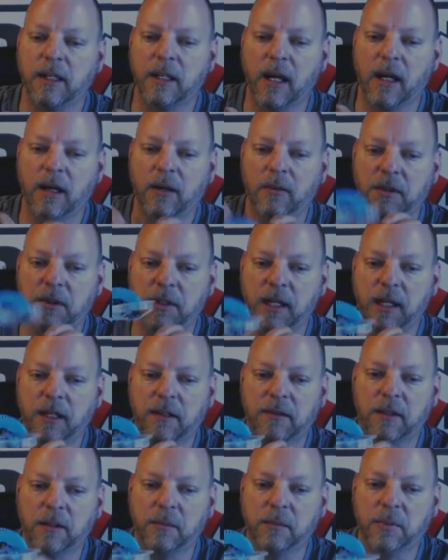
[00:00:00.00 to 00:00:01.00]
now with the
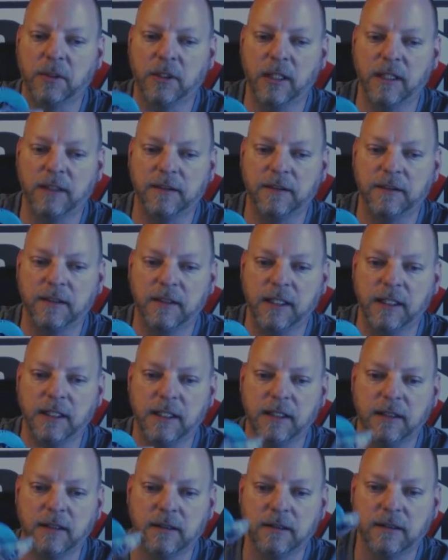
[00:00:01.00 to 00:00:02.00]
XM Plus in
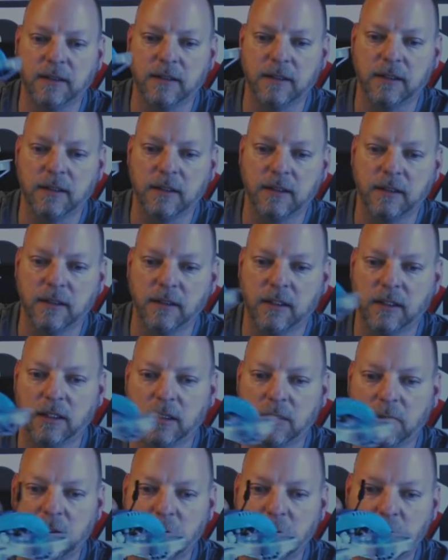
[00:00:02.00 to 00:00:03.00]
it,
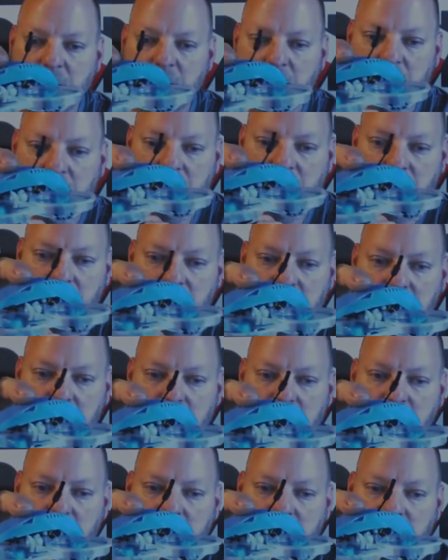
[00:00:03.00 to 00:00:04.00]
with no battery,
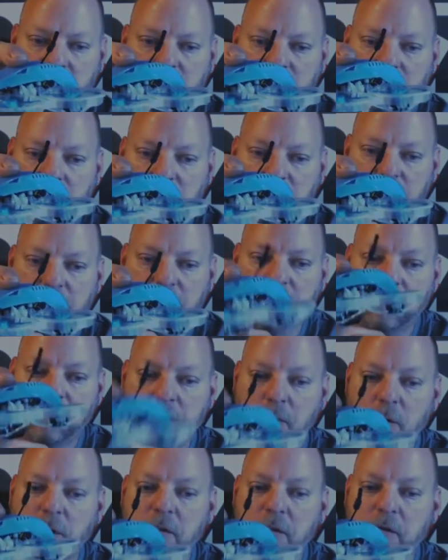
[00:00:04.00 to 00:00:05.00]
it's
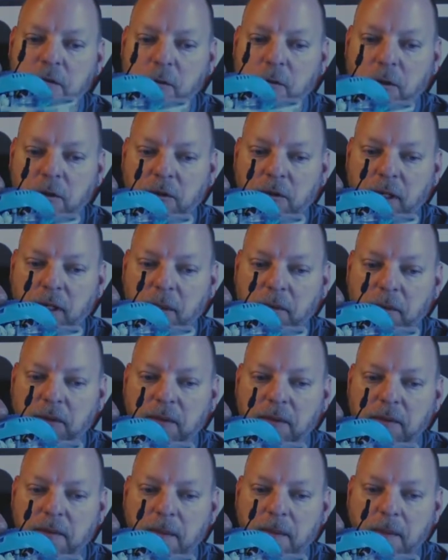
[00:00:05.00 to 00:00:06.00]
at 44
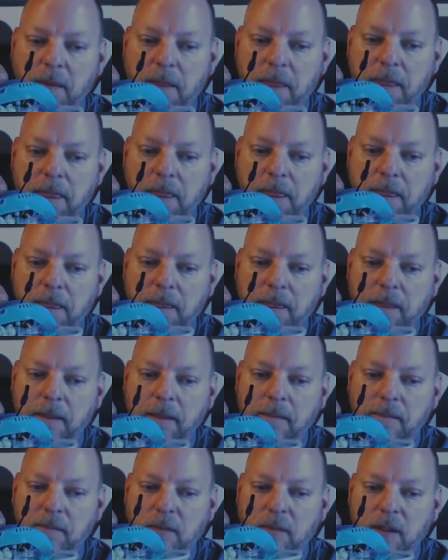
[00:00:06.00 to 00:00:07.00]
grams.
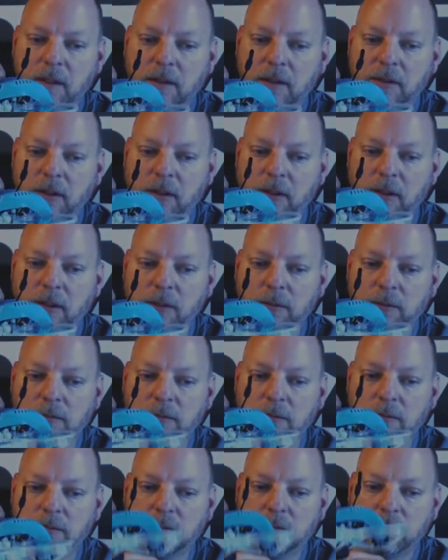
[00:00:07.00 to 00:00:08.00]
So
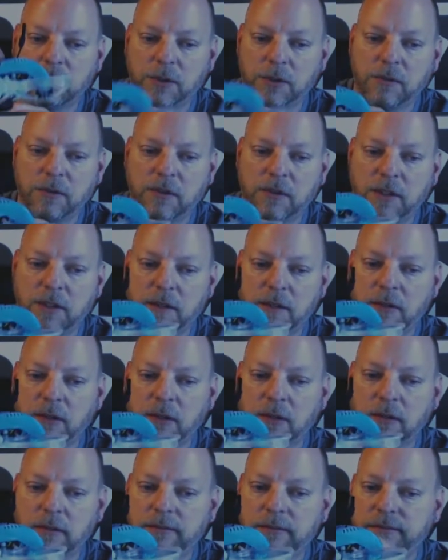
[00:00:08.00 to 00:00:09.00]
with the
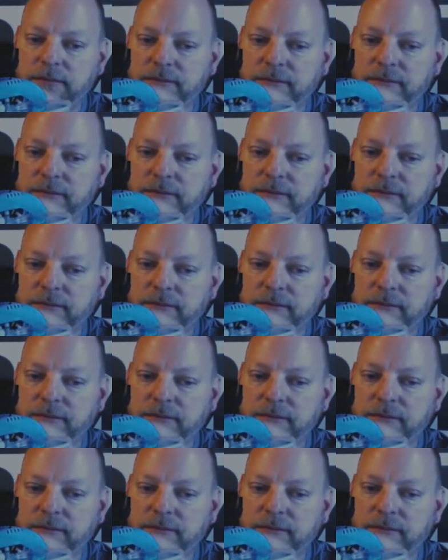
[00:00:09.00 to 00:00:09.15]
receiver,